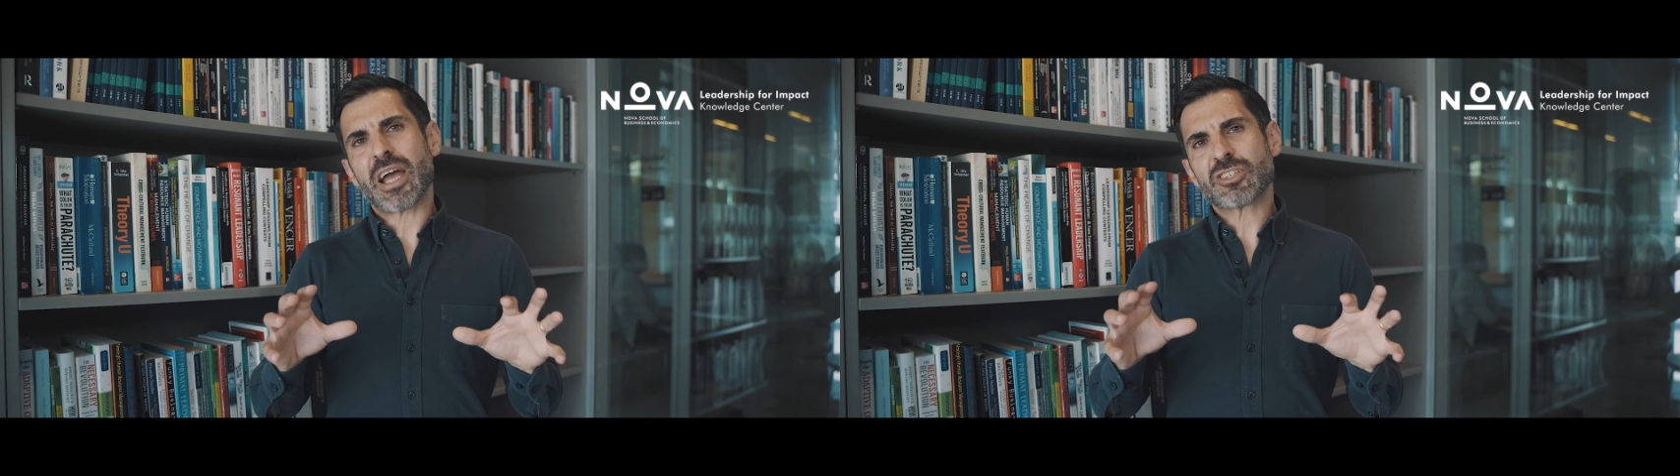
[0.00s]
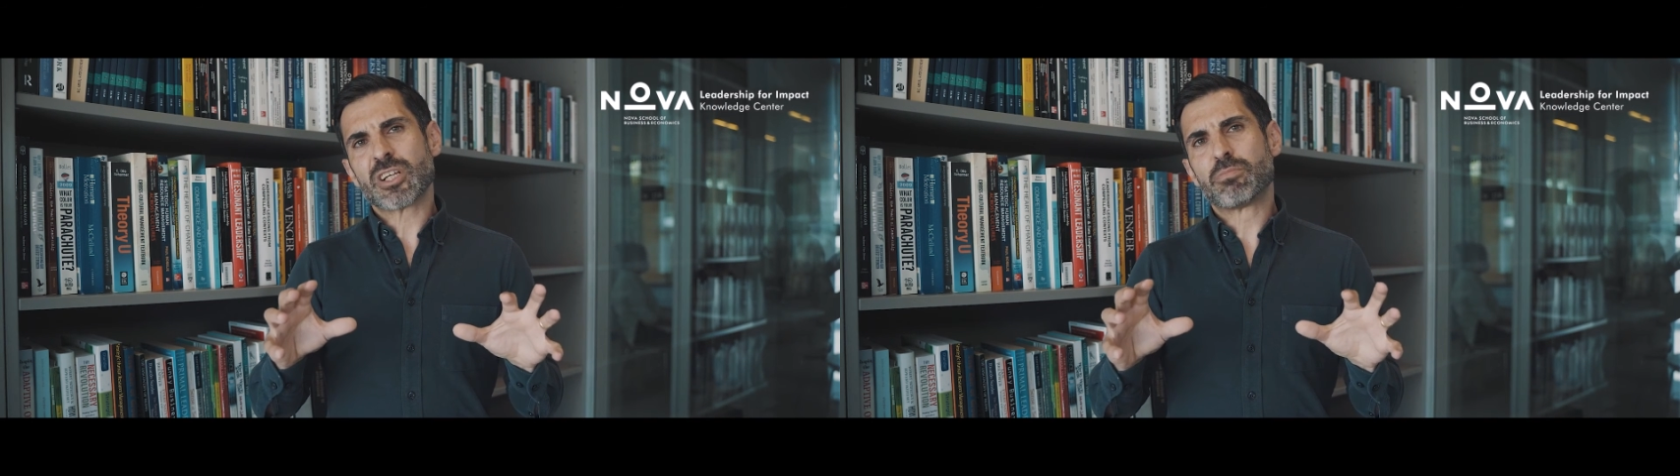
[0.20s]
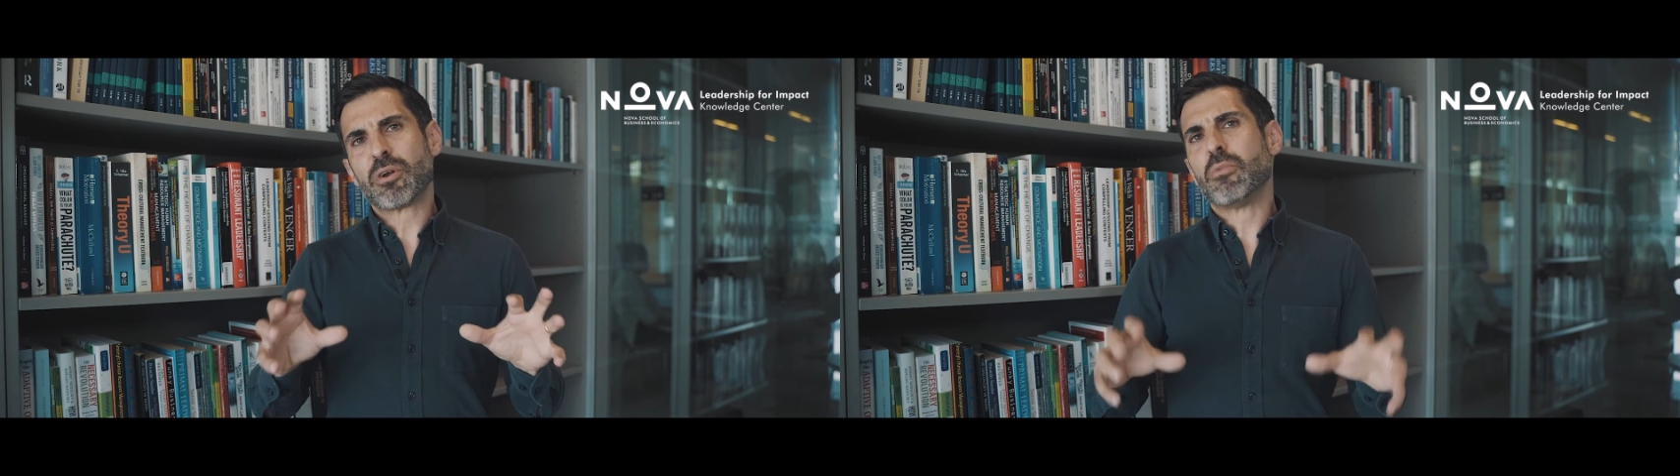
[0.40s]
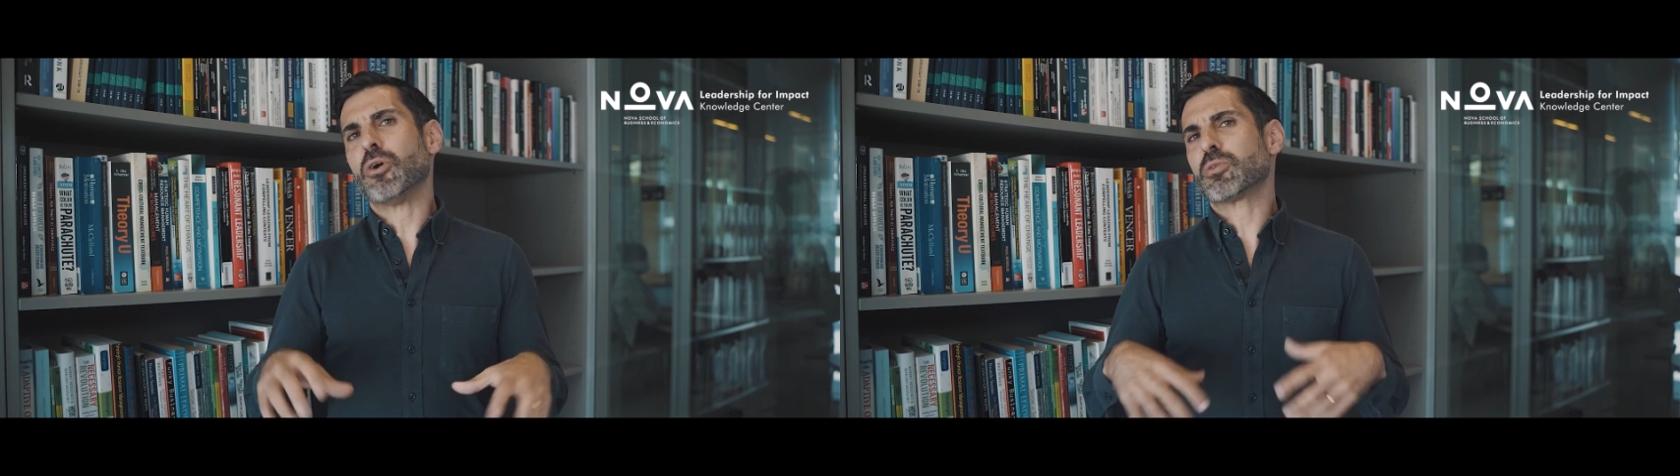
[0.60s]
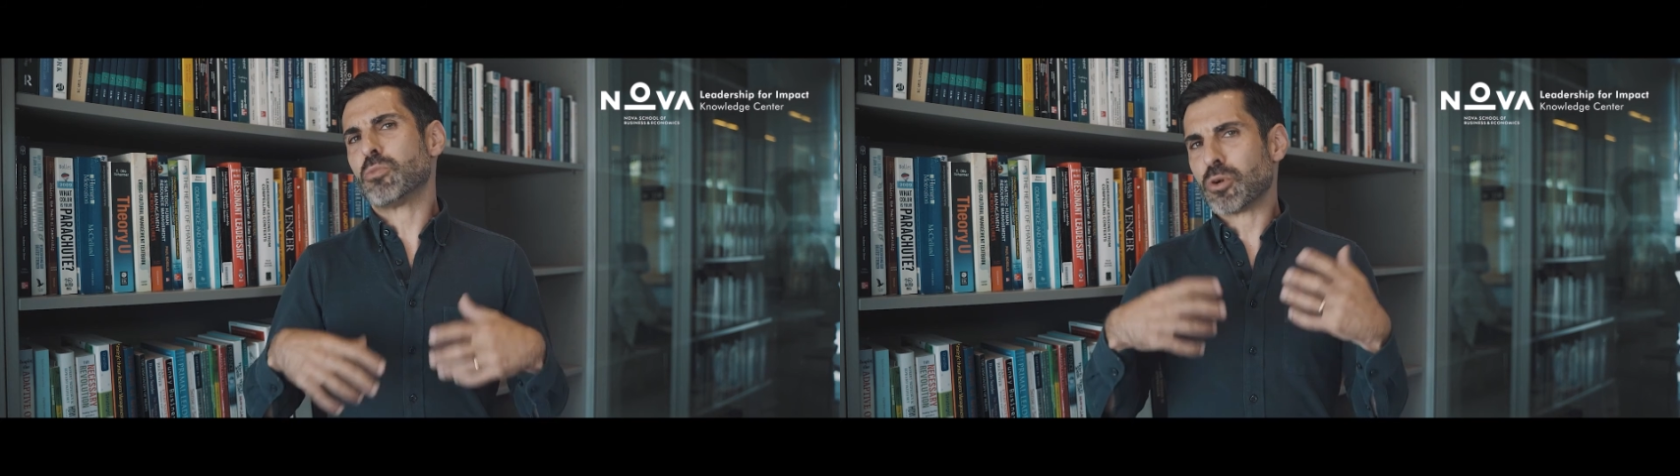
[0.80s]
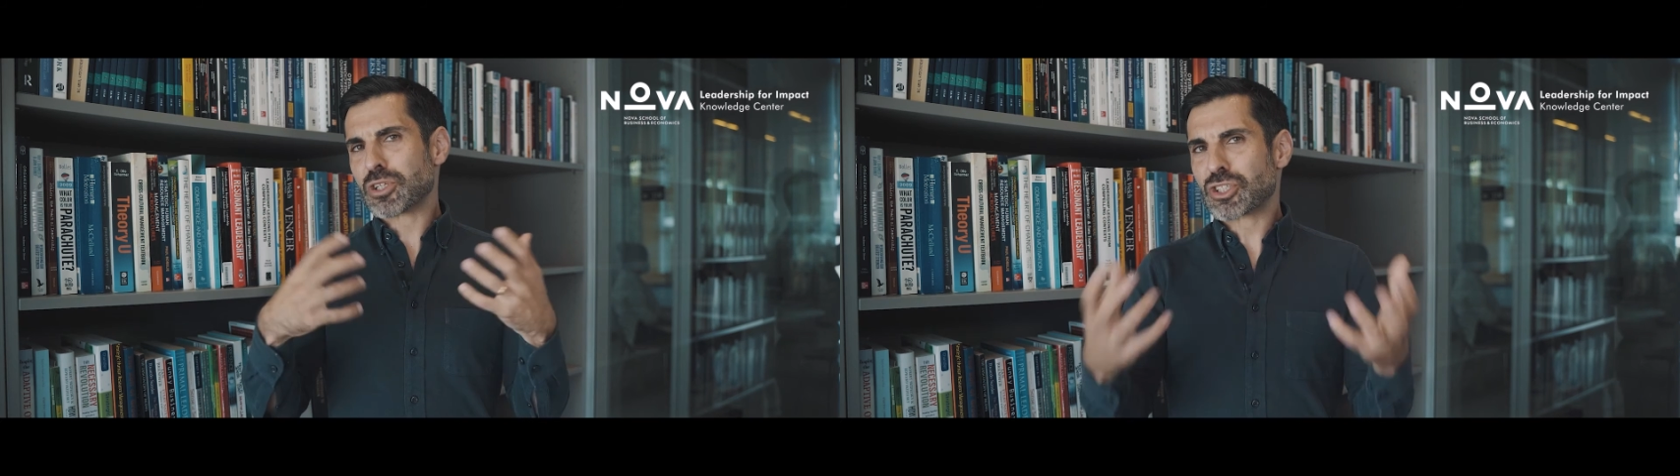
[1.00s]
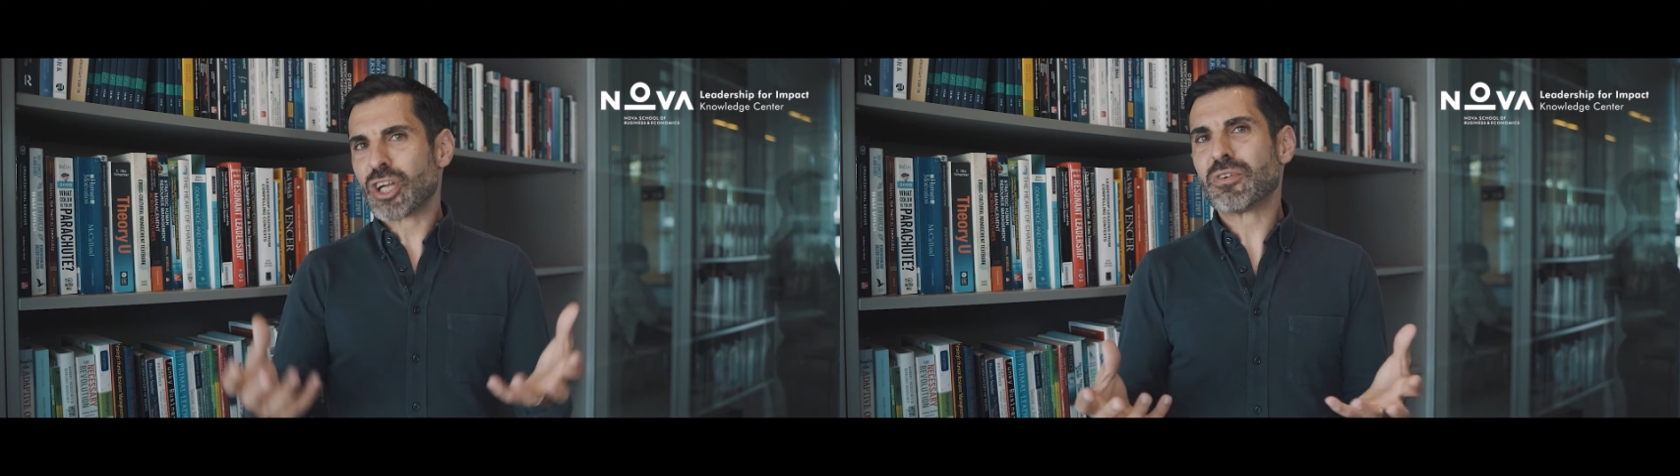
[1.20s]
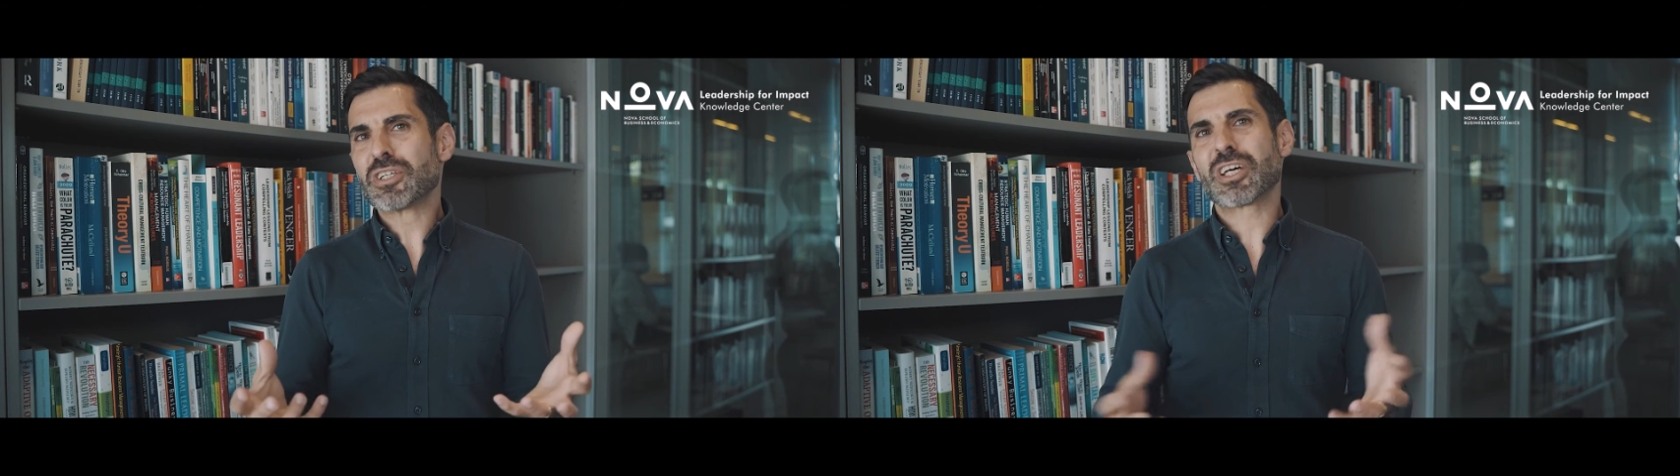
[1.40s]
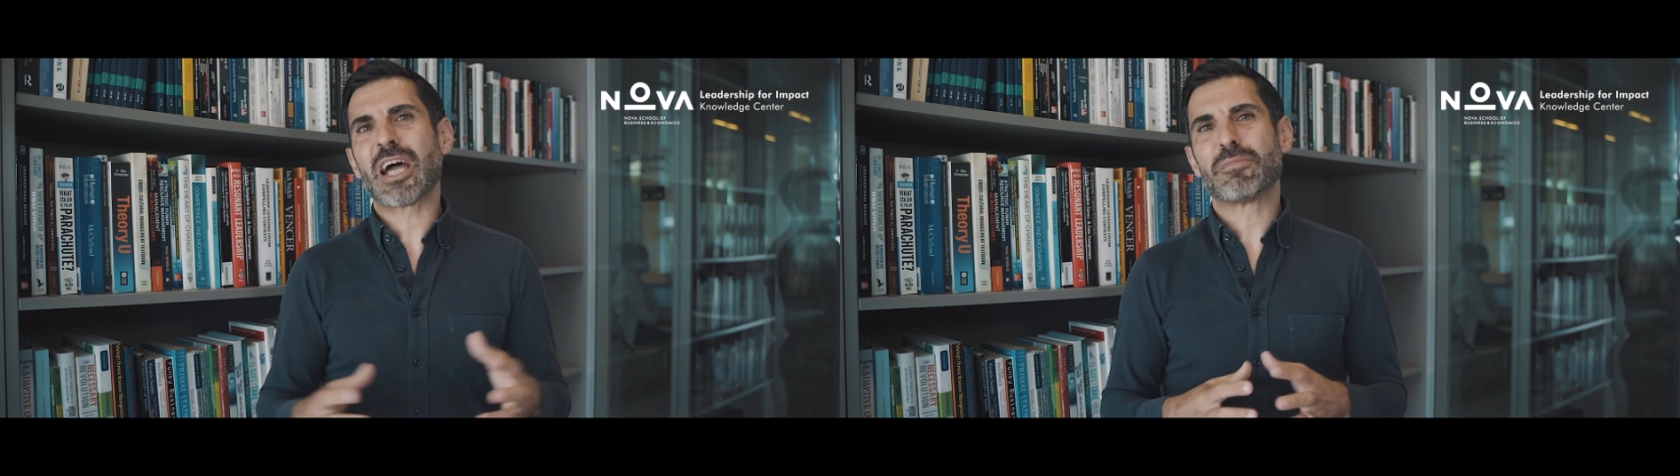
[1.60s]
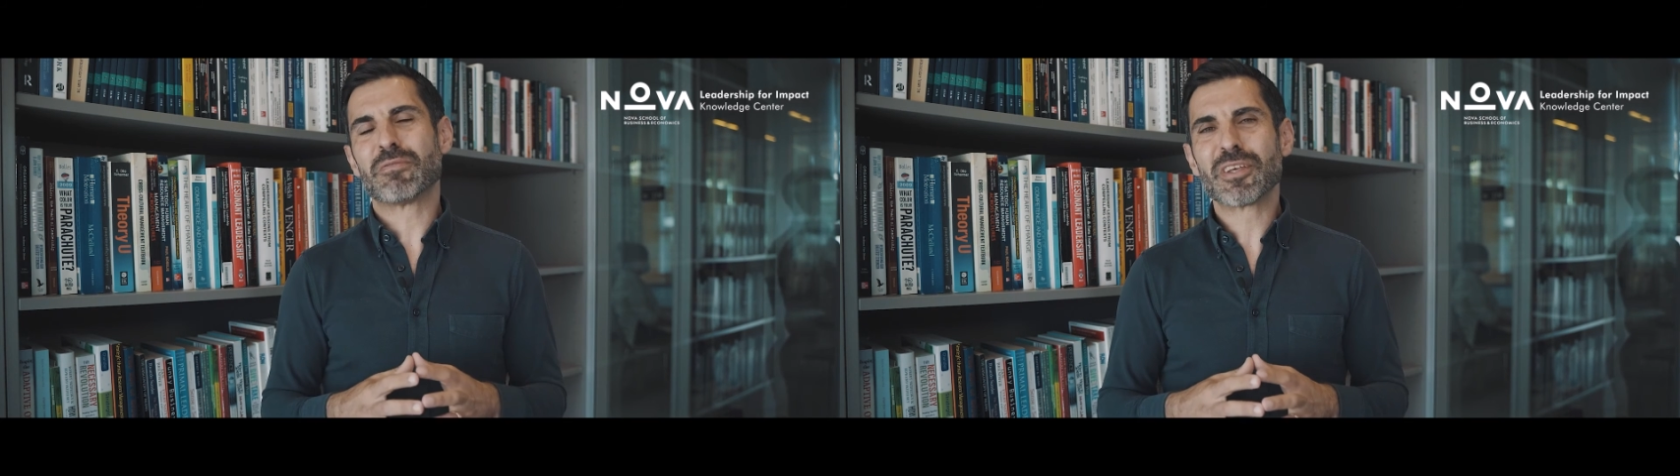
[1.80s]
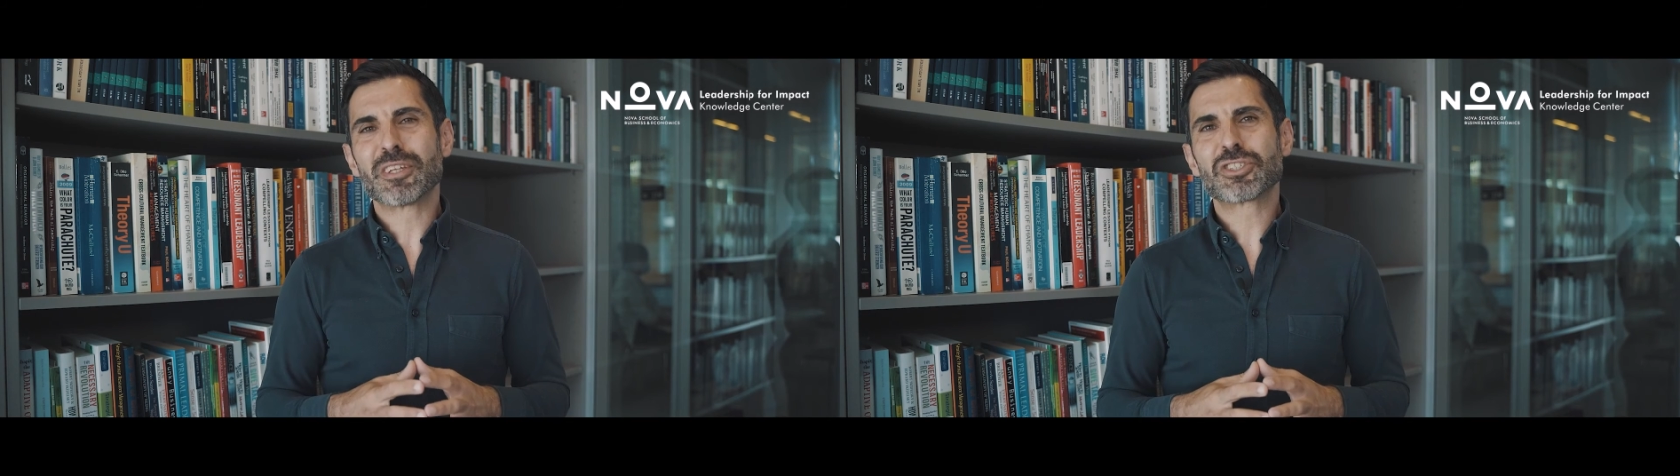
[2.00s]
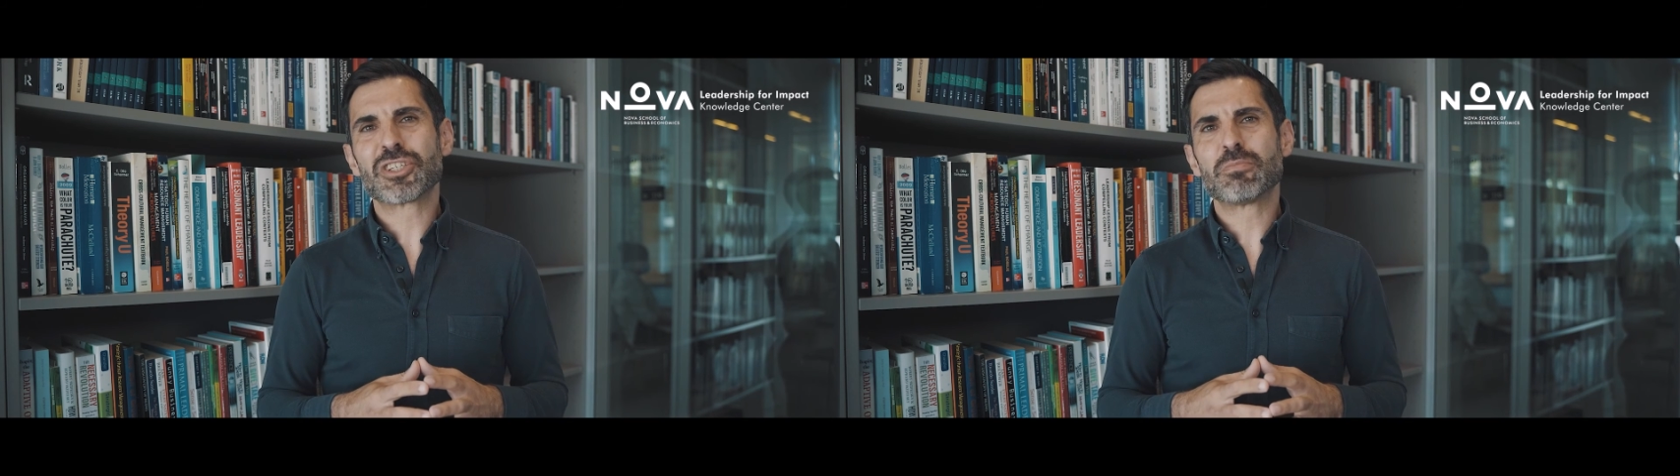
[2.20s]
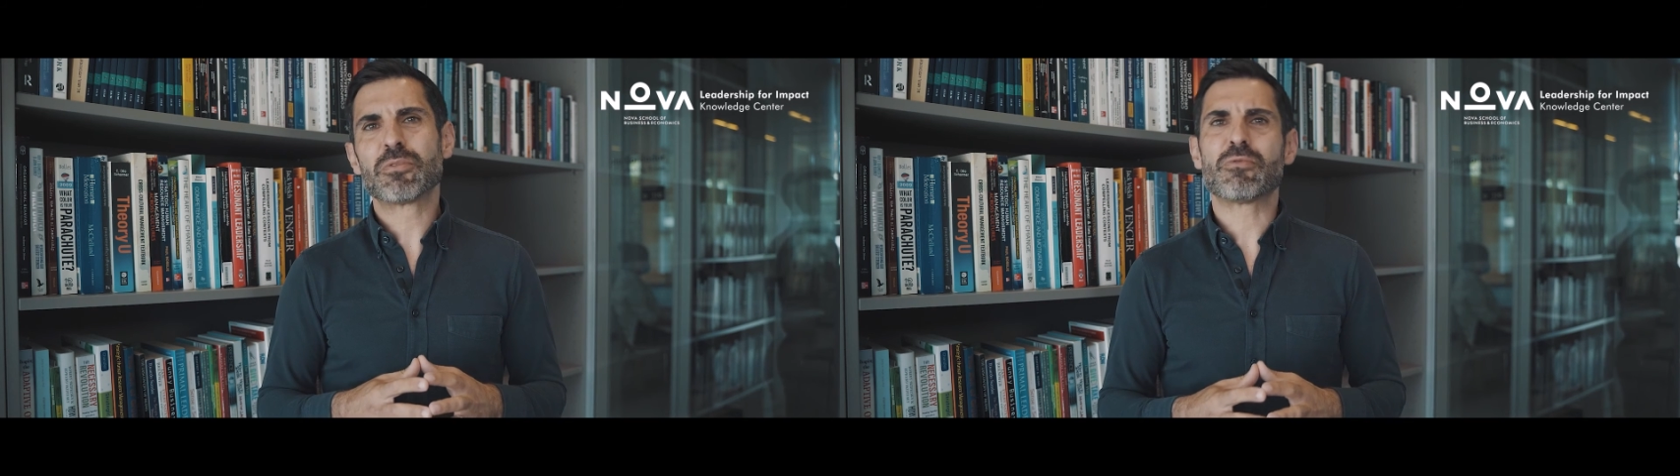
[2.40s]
actually promote more servant type of leadership